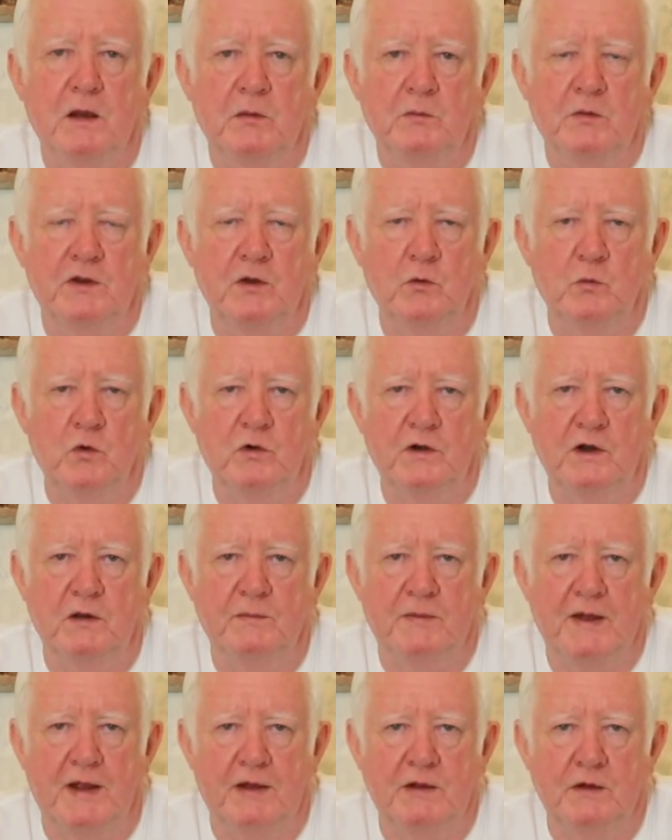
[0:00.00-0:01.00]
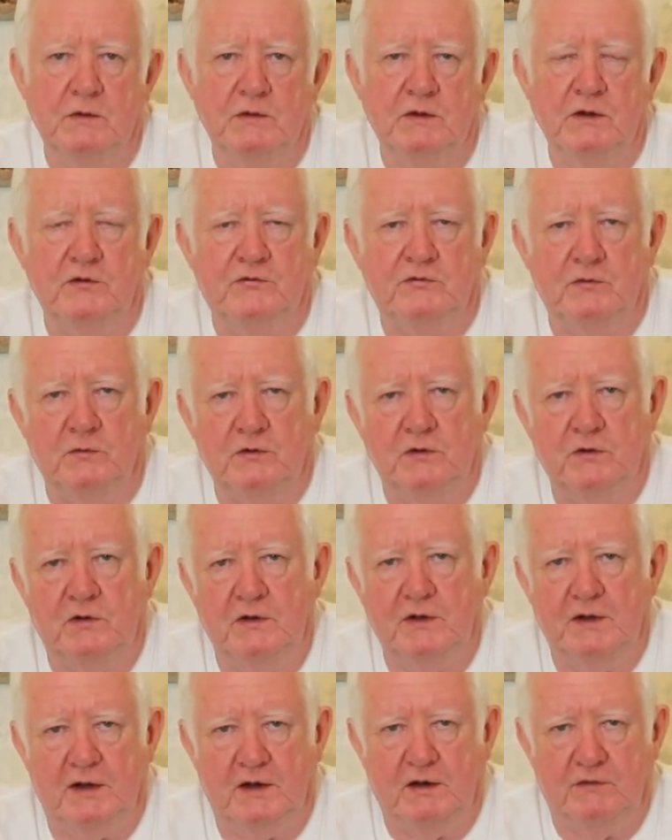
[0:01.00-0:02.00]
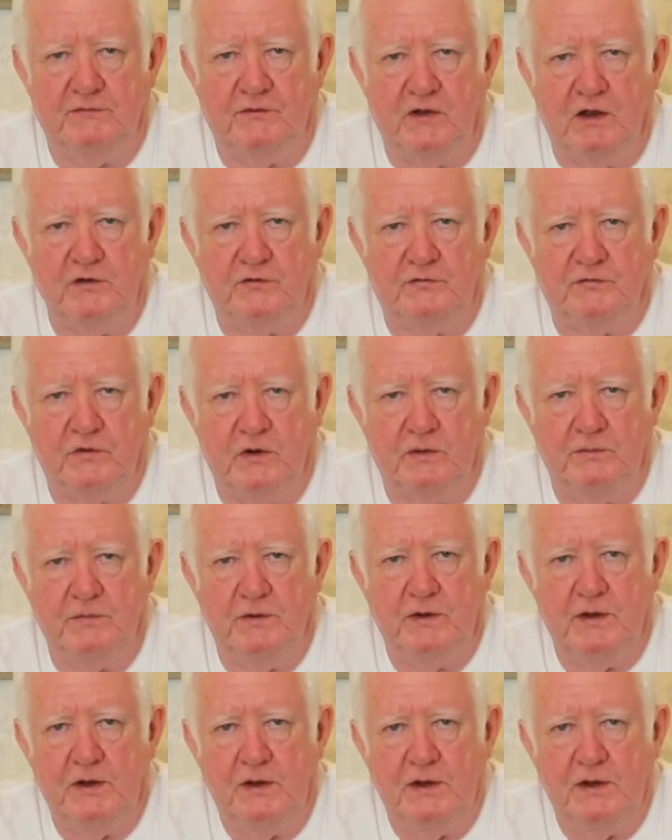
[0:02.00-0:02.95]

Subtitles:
But they're worried about you, and it's someone you can get advice from.